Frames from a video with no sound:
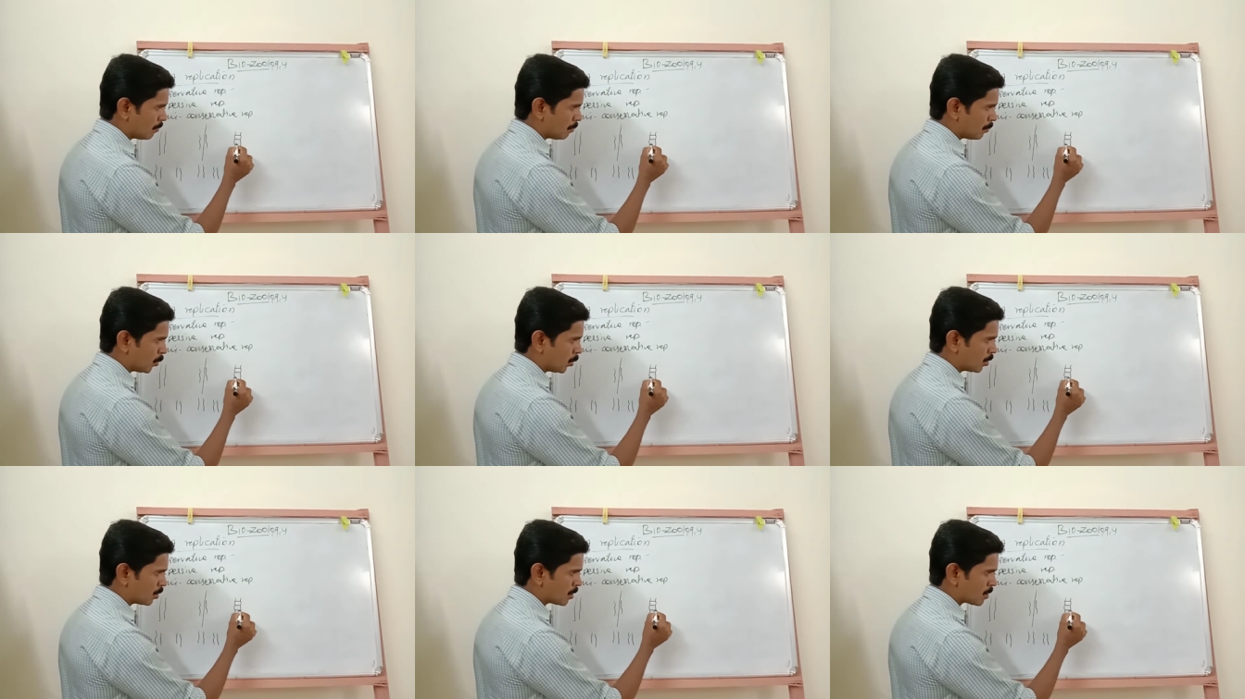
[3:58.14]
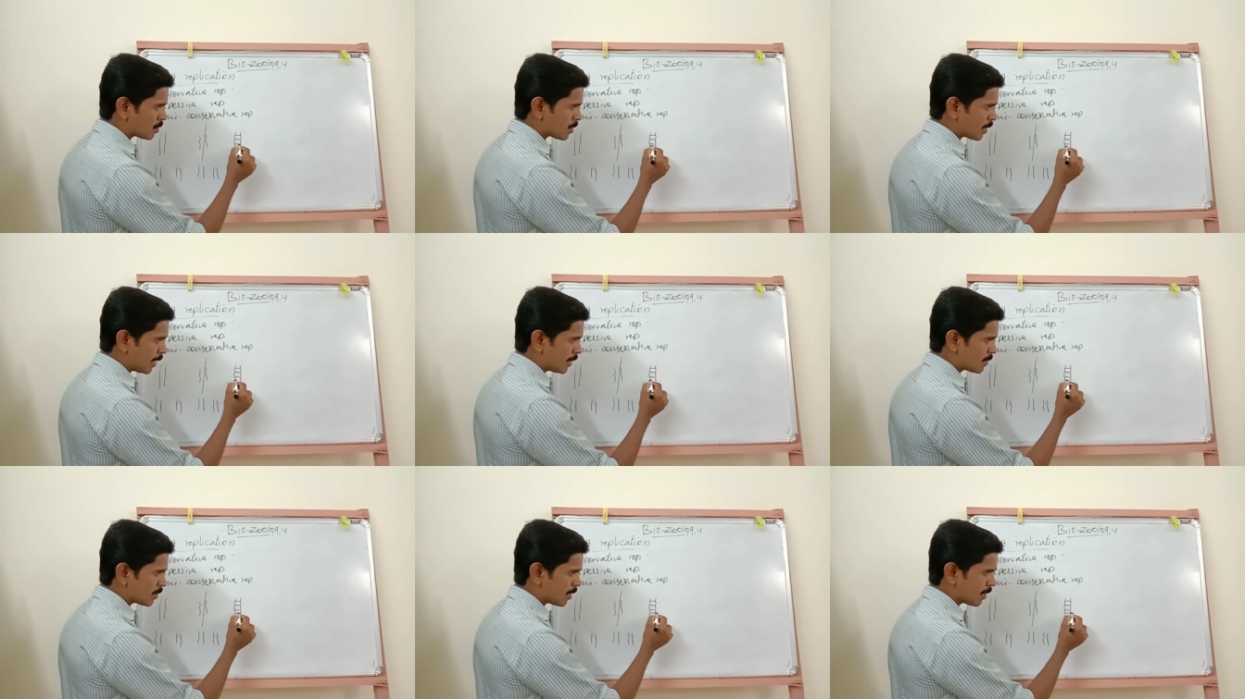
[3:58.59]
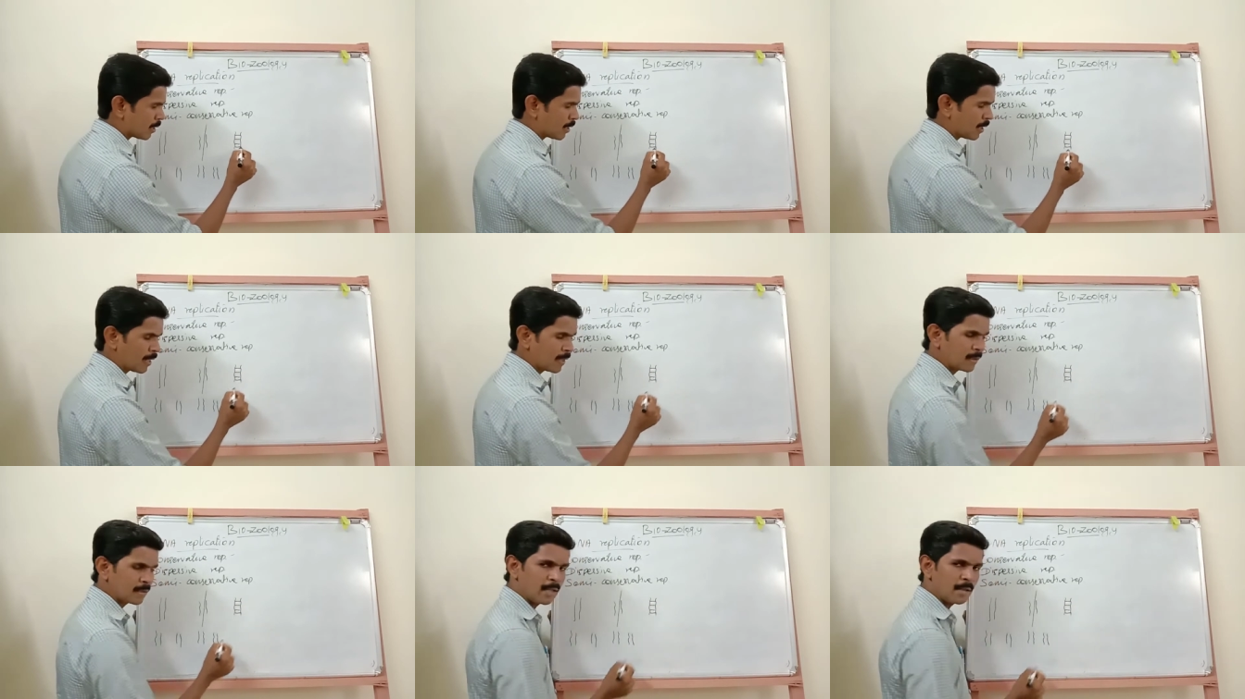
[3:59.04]
both strands are
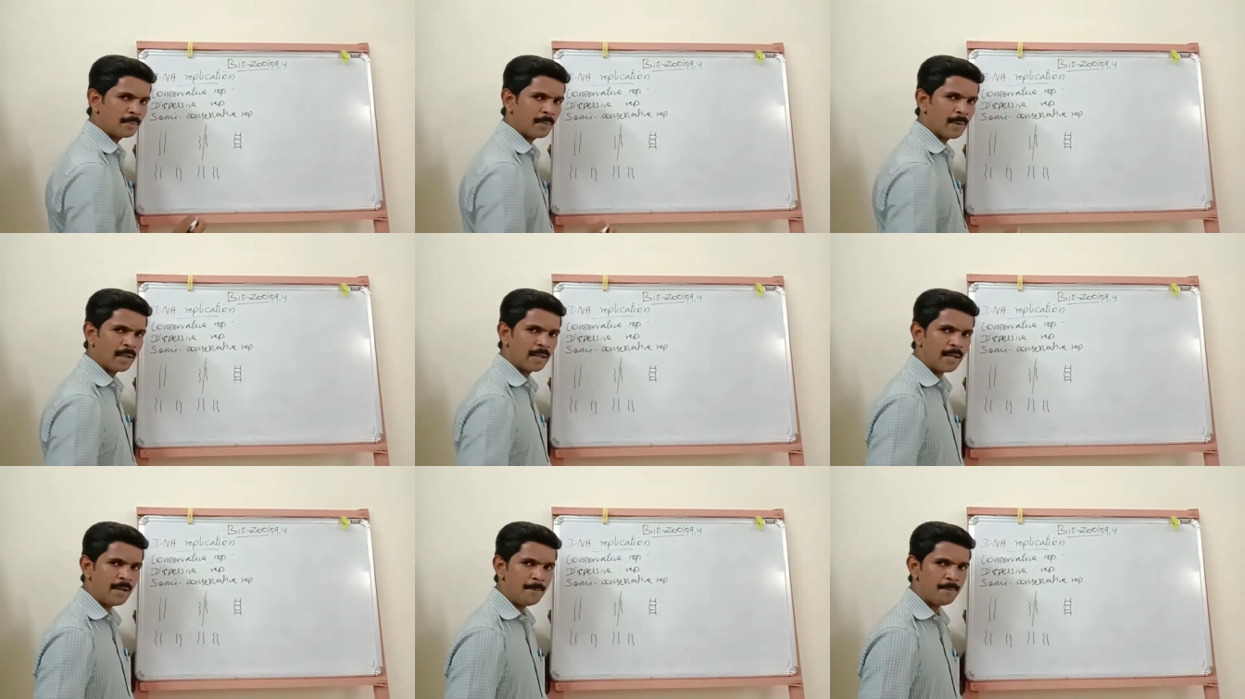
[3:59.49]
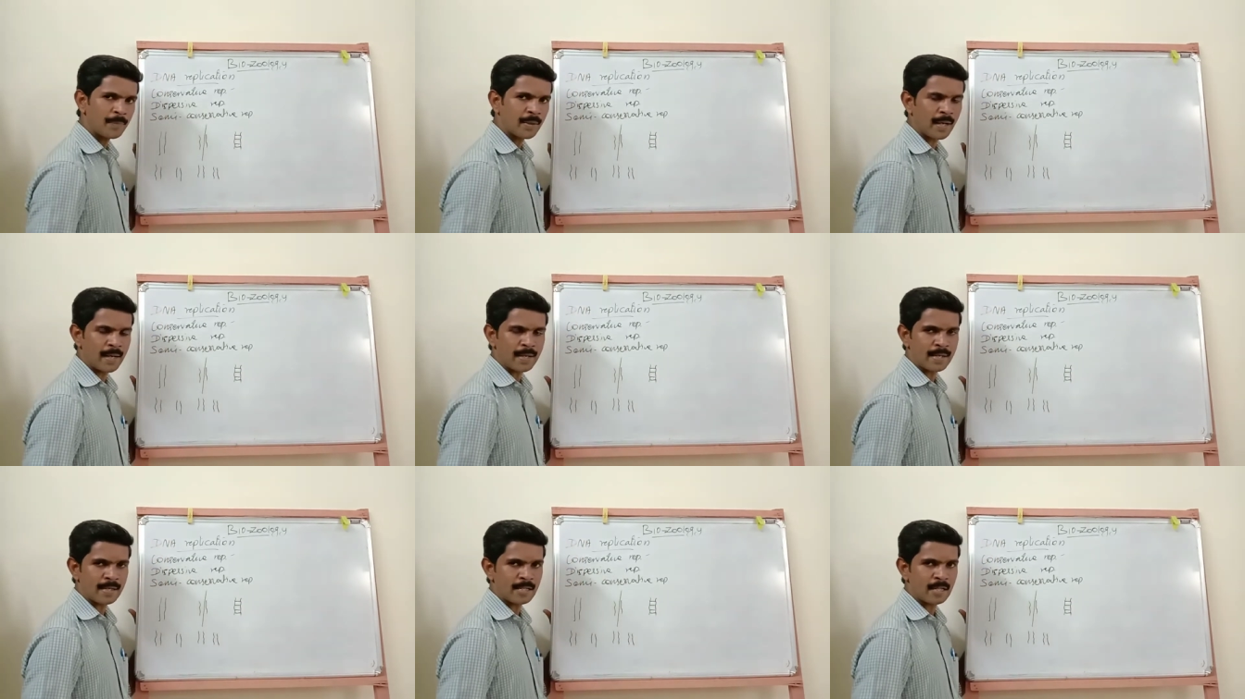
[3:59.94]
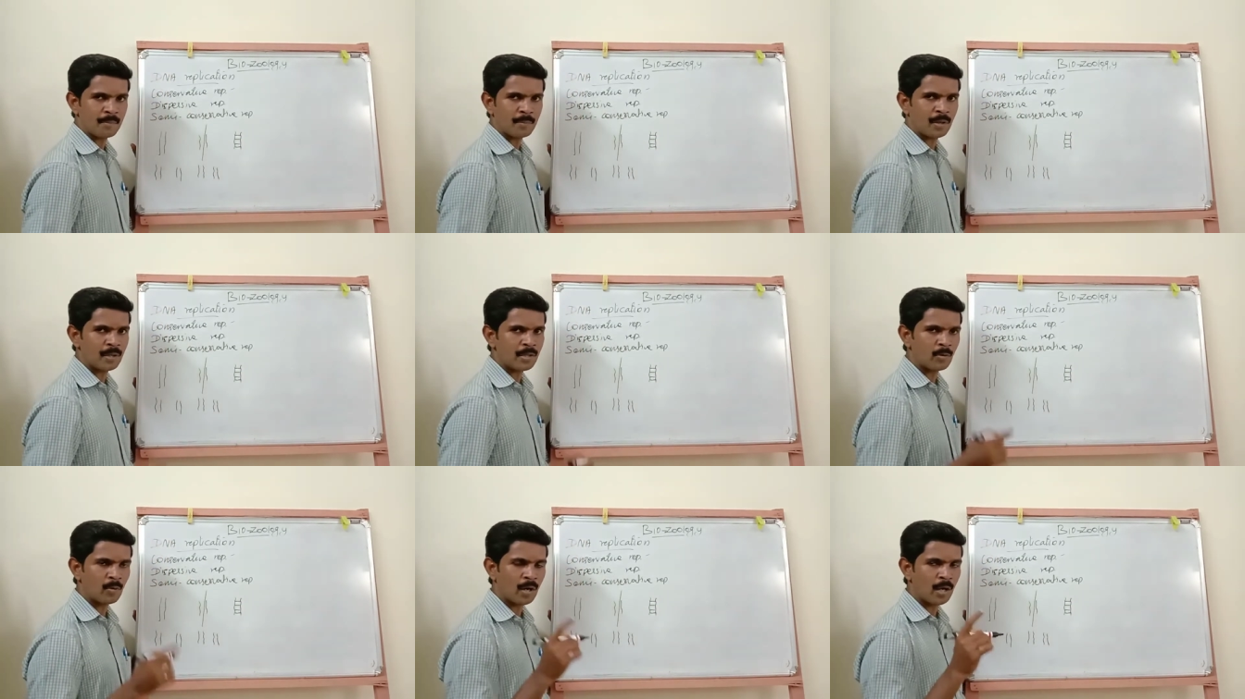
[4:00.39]
connected by a hydrogen
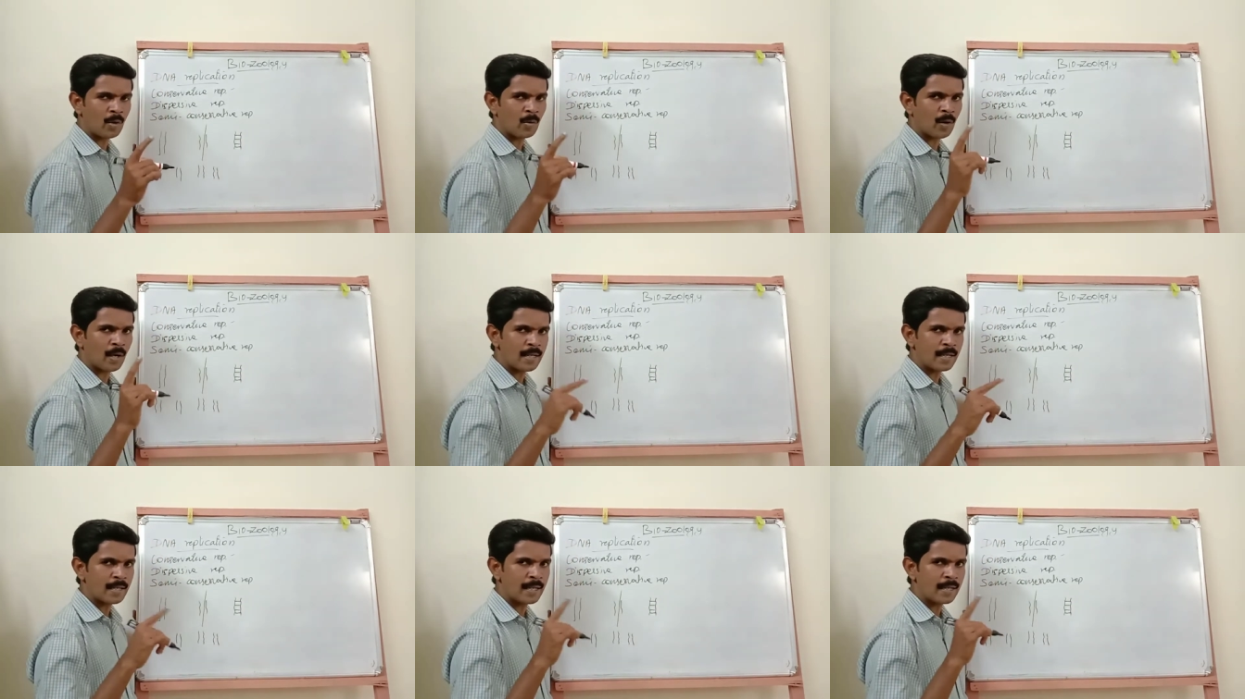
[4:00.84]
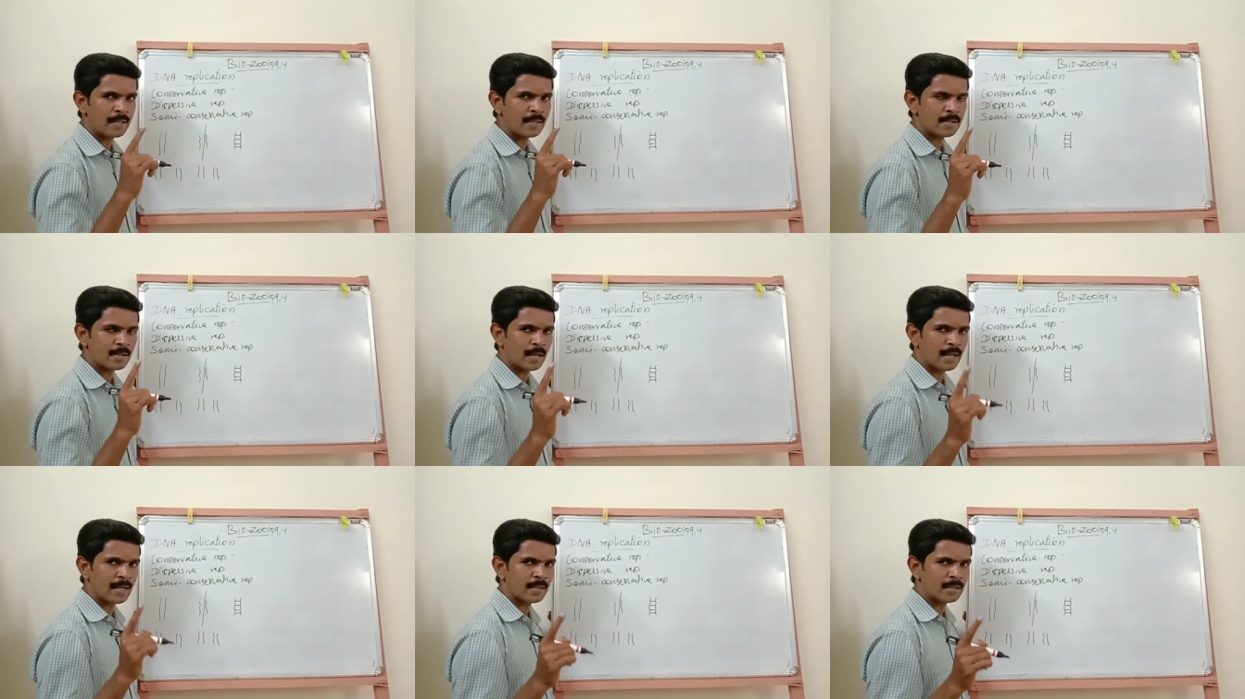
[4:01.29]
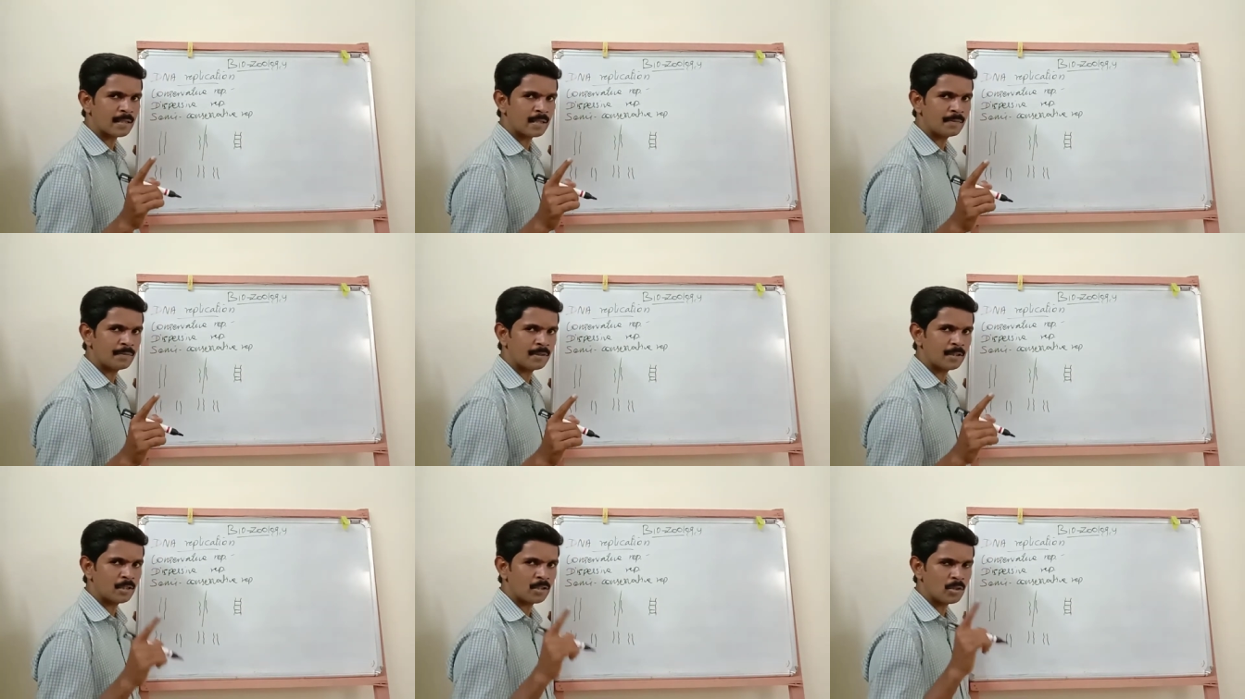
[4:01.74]
bond. One adenine is
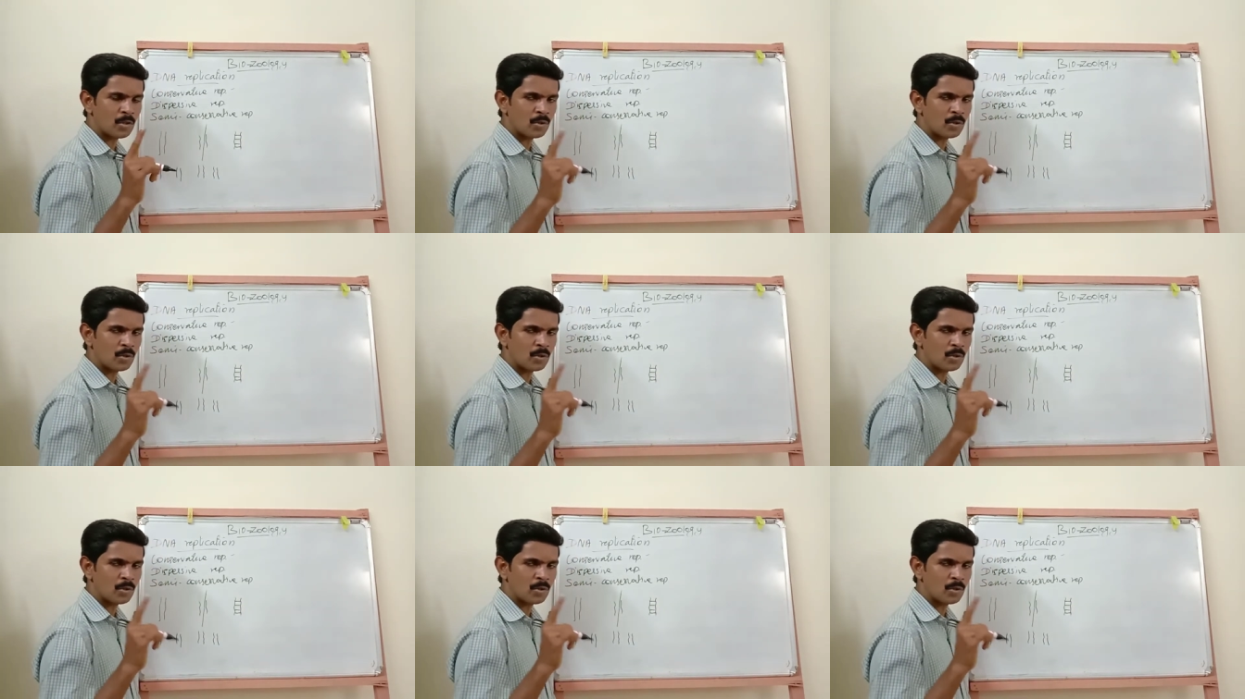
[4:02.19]
connected with the